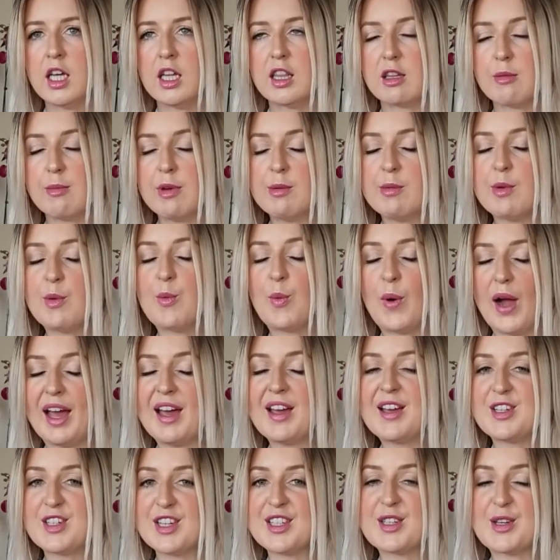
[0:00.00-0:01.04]
The minimum
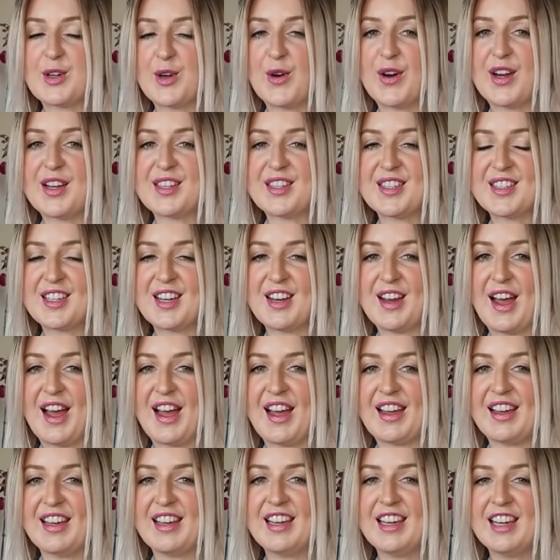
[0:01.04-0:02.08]
wage has increased
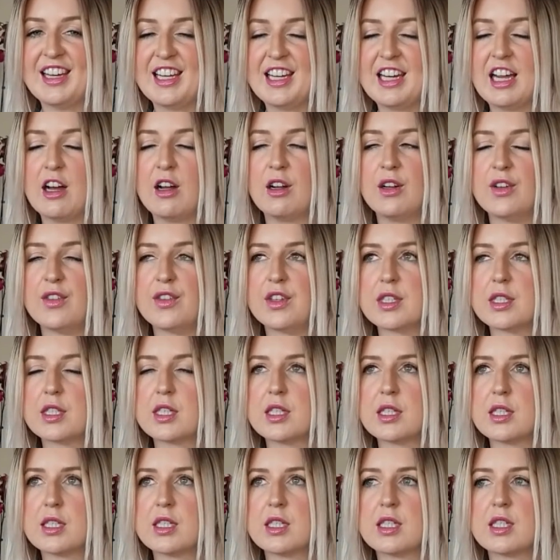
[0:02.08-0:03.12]
today. Now, this
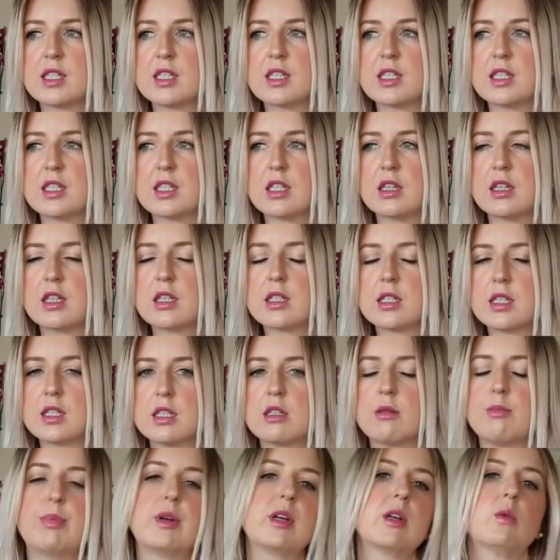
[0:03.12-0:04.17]
is a
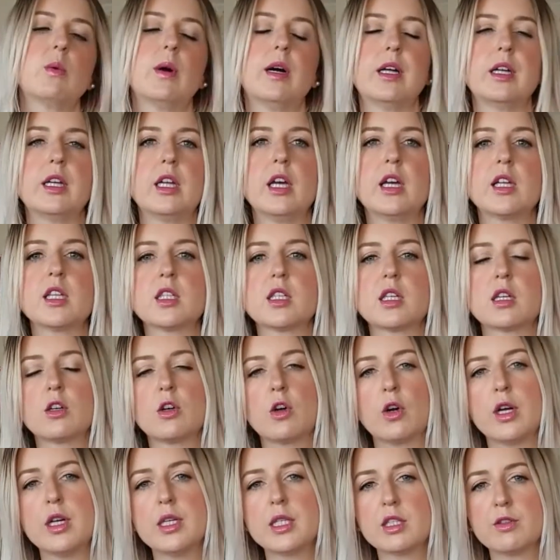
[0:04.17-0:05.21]
big one. It's
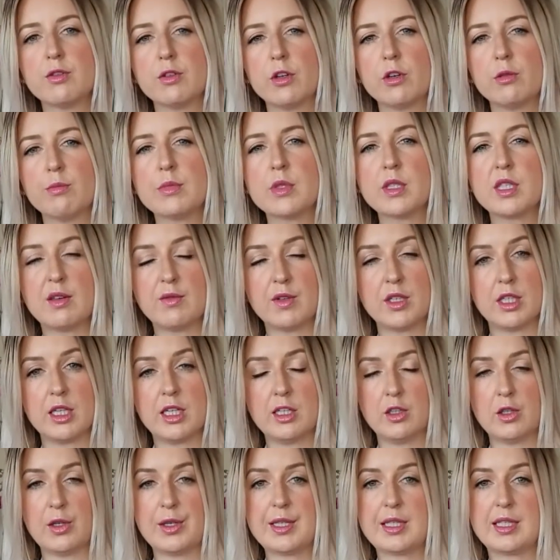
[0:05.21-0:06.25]
increased from
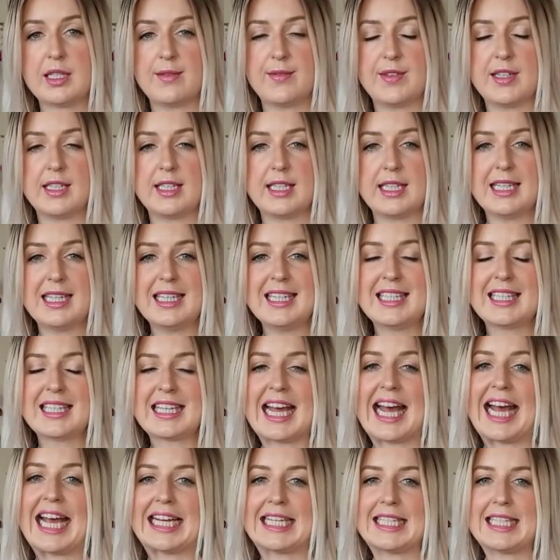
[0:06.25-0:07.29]
$17.70 to
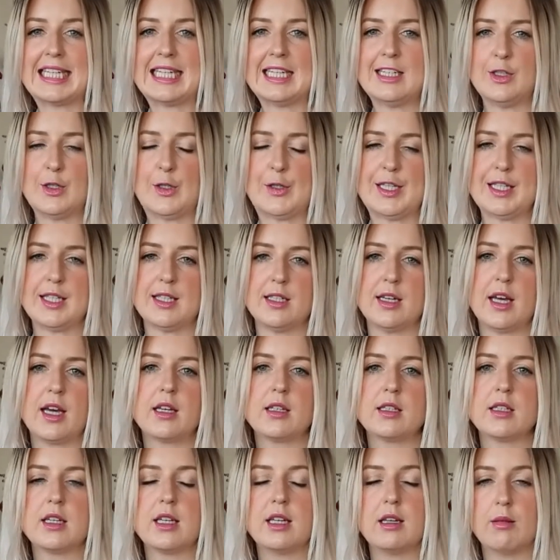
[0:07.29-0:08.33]
$18.90
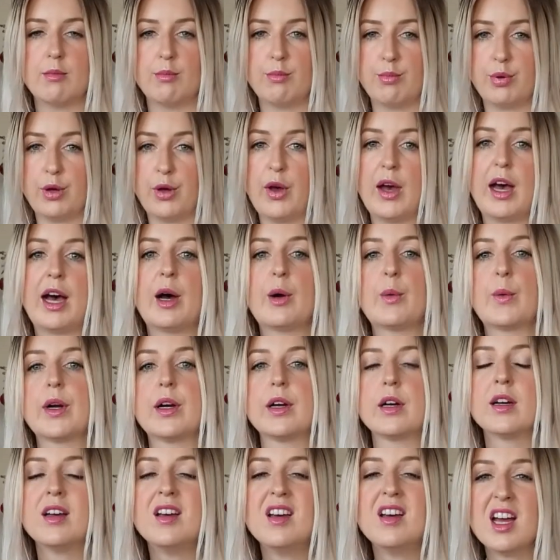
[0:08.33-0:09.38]
per hour.
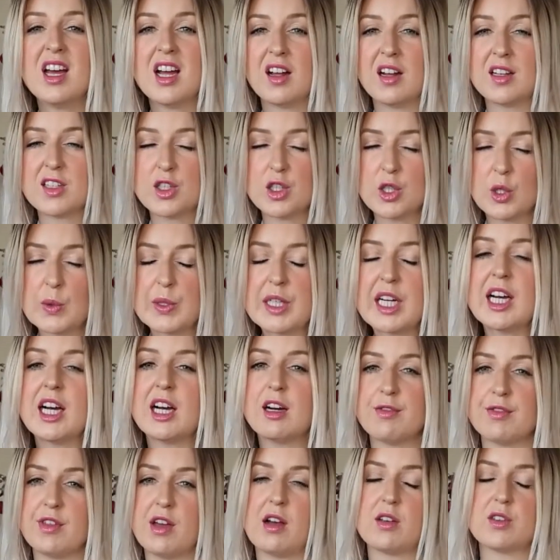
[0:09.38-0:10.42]
It's
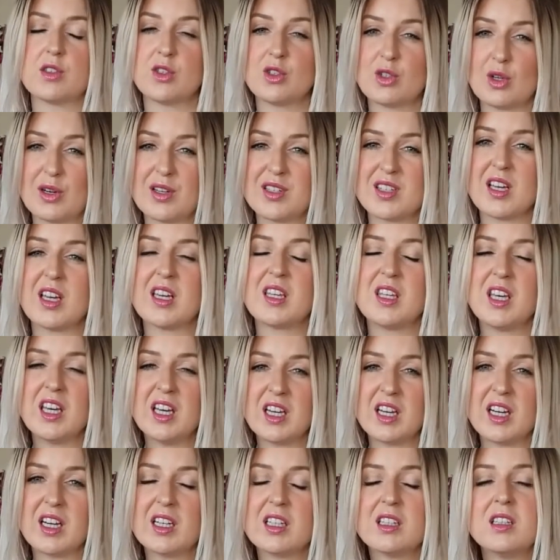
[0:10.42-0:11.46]
$2,500 a
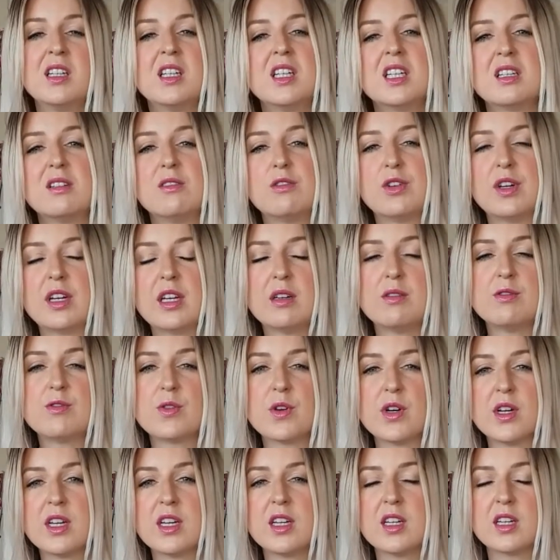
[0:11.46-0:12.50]
year for
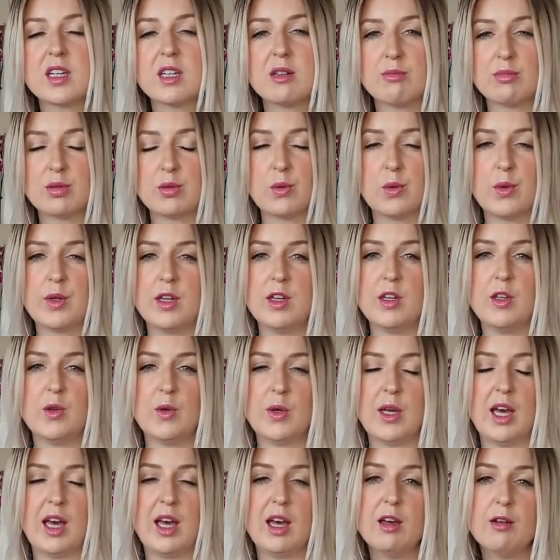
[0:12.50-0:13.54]
every employee you
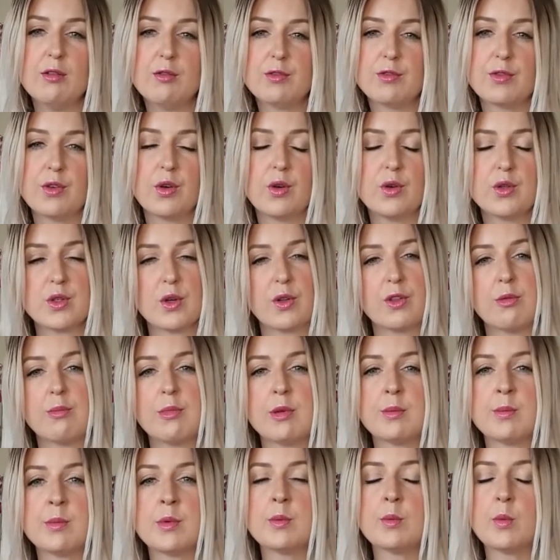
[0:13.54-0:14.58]
have who's on the
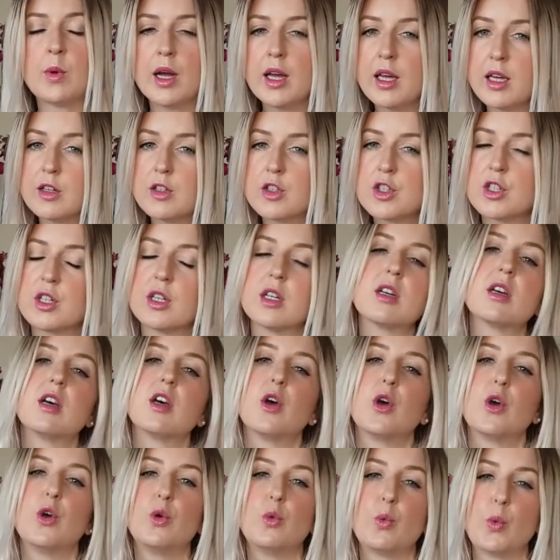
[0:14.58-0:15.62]
minimum wage,
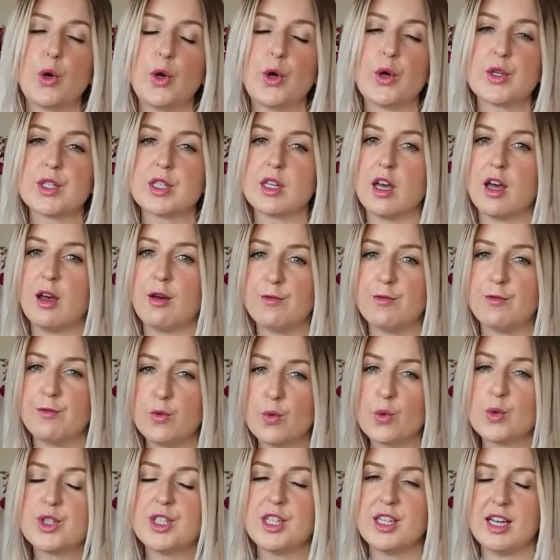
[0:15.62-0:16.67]
who works a
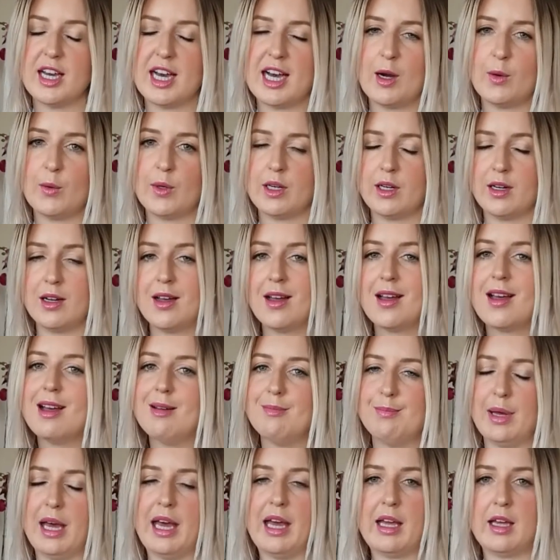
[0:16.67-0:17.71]
40-hour
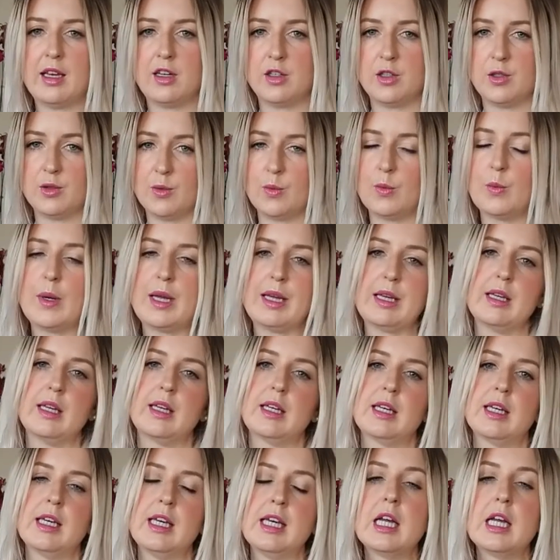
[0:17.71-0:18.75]
paid week.
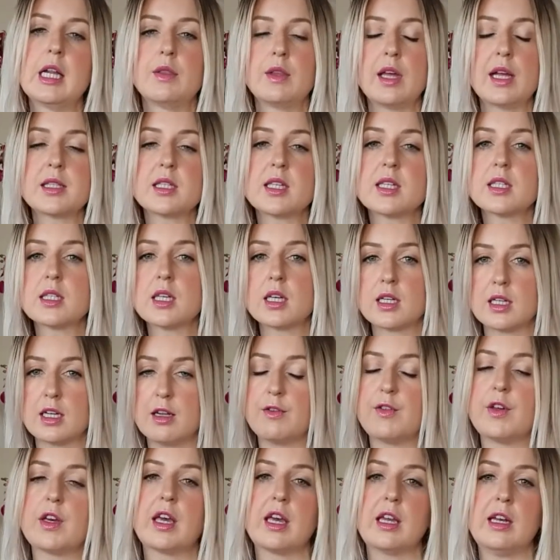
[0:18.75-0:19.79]
That's a
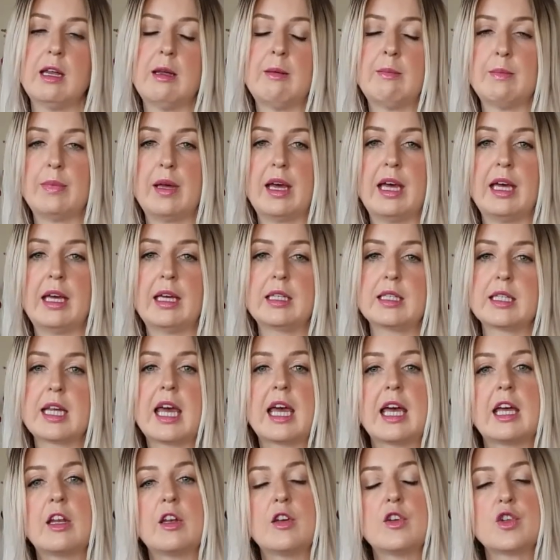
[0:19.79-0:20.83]
significant impact,
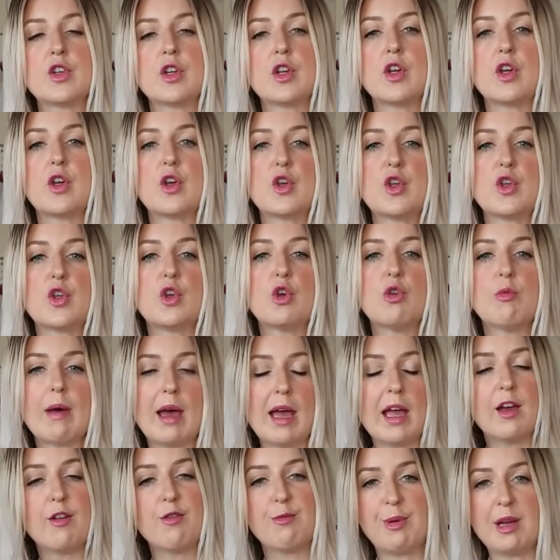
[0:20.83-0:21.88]
and you may
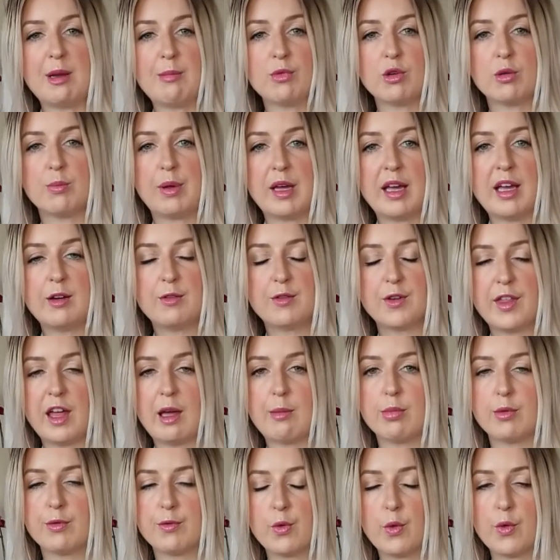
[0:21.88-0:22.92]
have been prepared for that
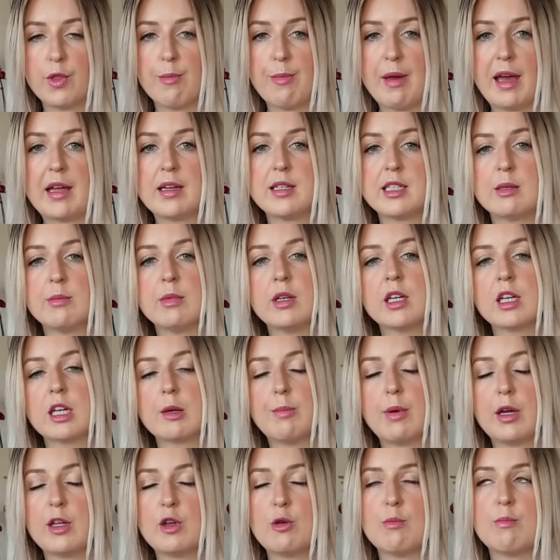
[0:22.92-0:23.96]
before the pandemic,
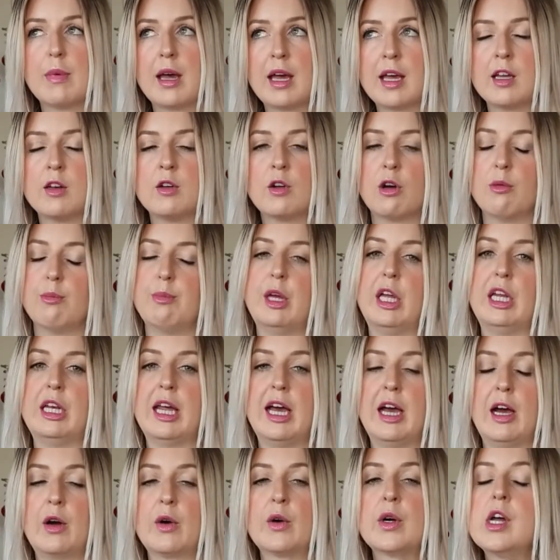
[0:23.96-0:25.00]
but you may not be
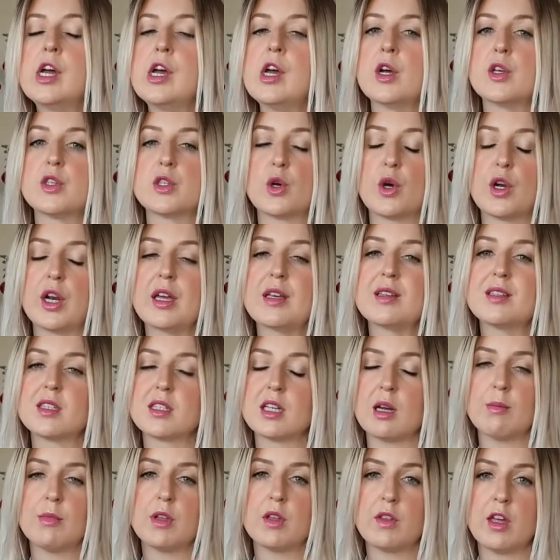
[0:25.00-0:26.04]
now. So it is
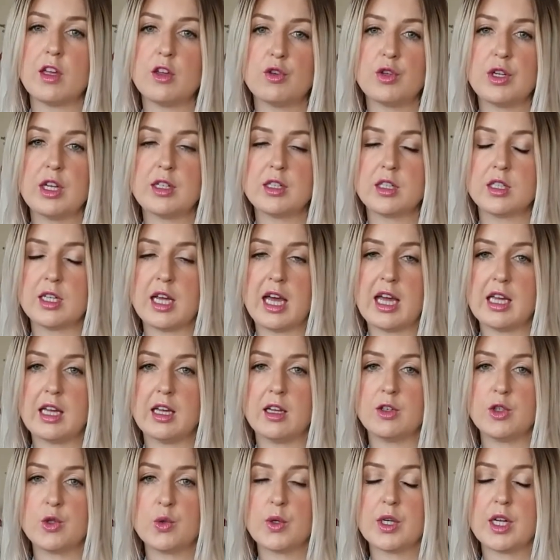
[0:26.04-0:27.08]
something that you need to take
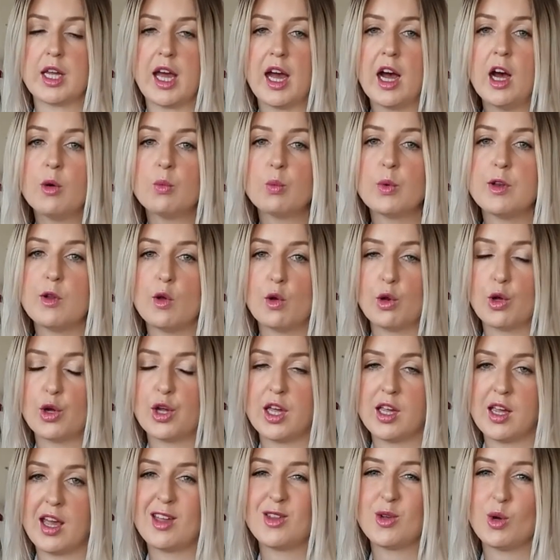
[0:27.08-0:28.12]
into account when you're
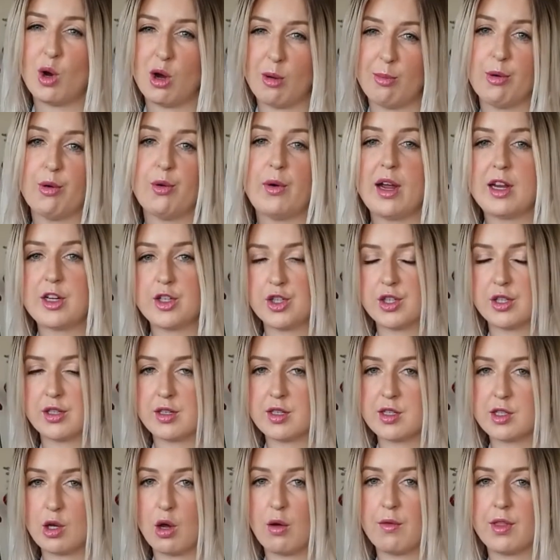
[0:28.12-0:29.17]
looking at your
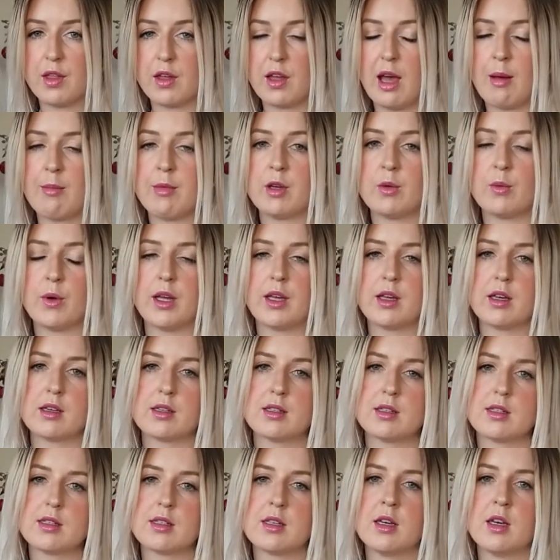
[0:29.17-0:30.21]
operations over the coming
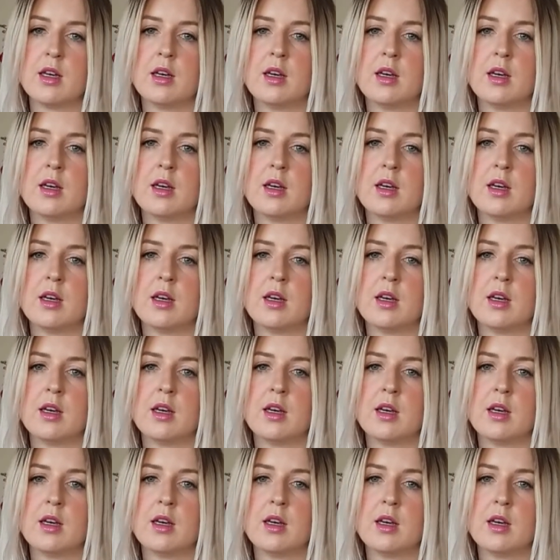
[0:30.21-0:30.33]
weeks.